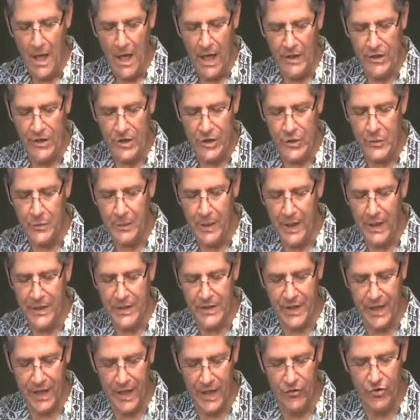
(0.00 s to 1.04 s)
It just
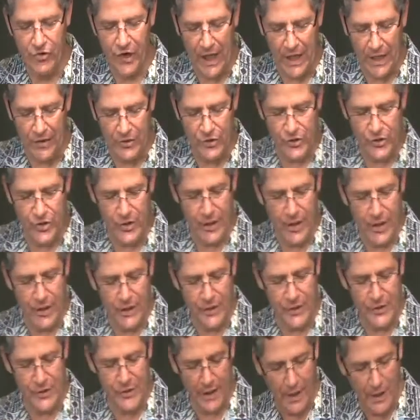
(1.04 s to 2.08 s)
means that he changed
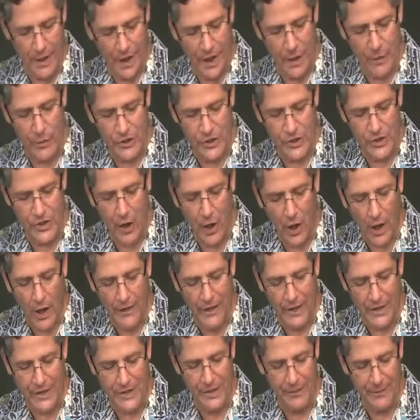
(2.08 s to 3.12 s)
his. He was
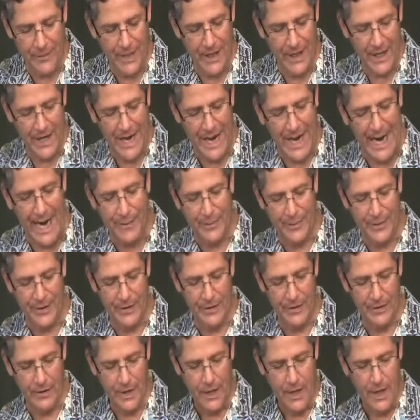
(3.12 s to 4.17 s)
sorry that something had
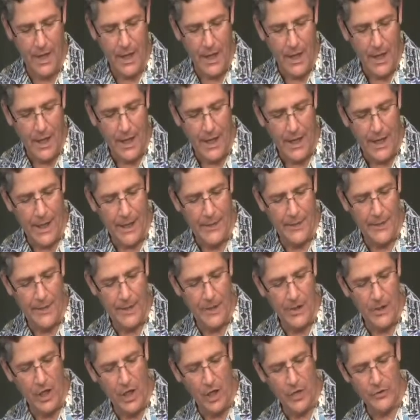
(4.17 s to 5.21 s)
happened.
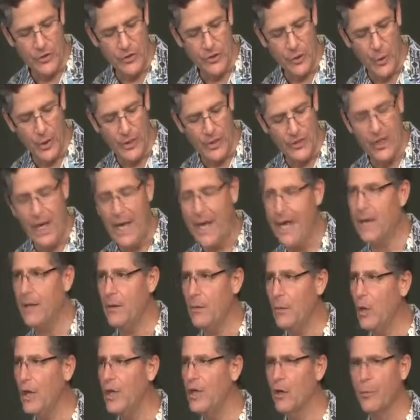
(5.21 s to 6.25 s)
You know, so it's like
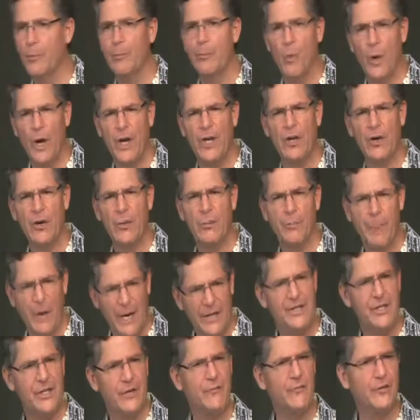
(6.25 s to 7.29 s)
when you're
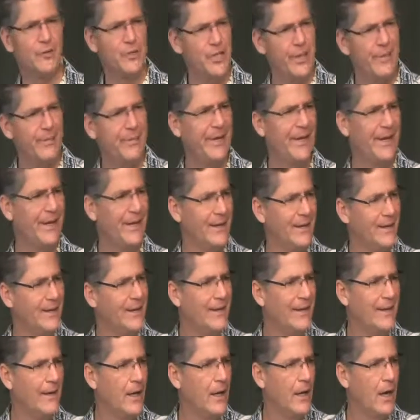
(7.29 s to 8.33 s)
busted for something.
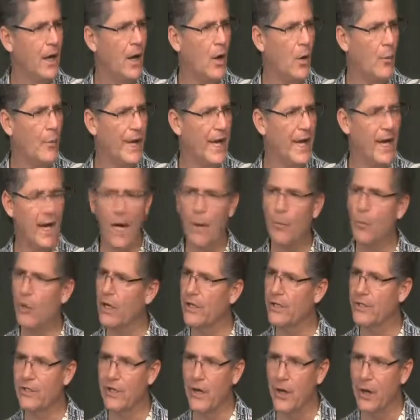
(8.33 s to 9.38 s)
Oh man, I'm
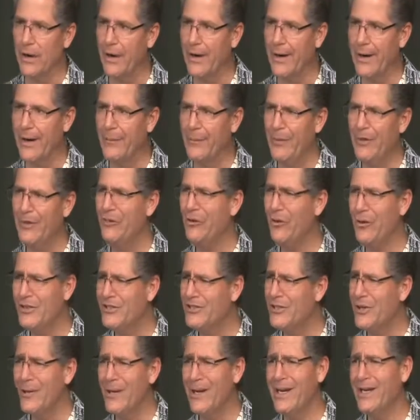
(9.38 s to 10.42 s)
really sorry. But you're only
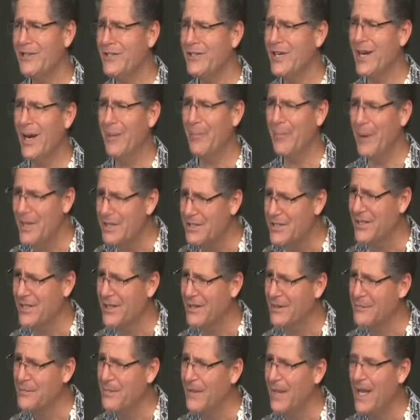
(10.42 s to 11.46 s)
sorry because you got
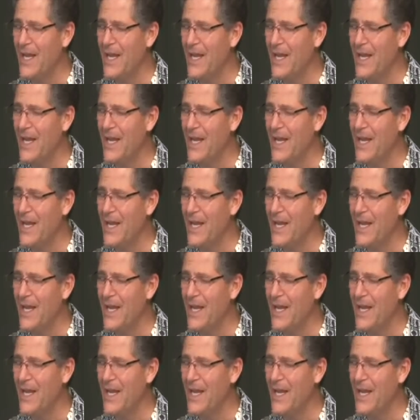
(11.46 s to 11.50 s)
busted.